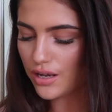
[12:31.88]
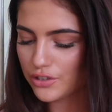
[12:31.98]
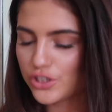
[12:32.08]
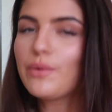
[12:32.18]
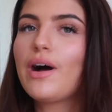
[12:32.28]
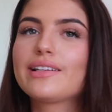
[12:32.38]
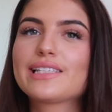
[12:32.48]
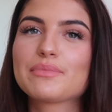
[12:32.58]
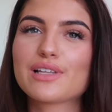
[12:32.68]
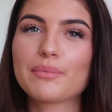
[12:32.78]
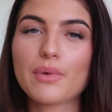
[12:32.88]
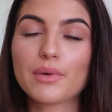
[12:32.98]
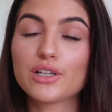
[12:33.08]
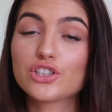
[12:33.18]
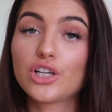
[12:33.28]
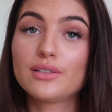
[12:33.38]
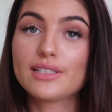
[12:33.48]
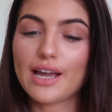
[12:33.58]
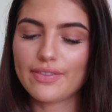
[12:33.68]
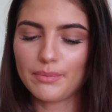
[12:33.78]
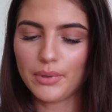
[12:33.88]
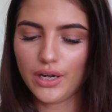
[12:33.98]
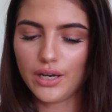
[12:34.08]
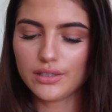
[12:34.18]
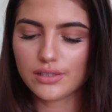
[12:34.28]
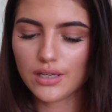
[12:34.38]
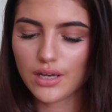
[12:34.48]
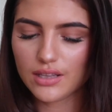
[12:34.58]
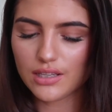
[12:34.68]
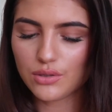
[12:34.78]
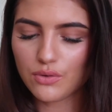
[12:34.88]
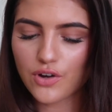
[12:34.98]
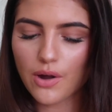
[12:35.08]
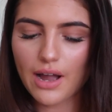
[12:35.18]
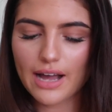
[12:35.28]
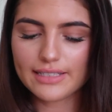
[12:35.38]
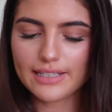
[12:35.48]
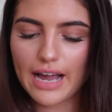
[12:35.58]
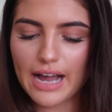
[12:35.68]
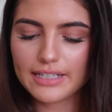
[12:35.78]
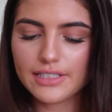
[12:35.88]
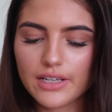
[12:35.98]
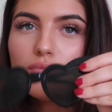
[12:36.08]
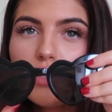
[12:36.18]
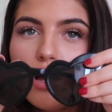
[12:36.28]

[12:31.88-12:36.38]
The last two items I'm going to show together because they sort of go hand in hand.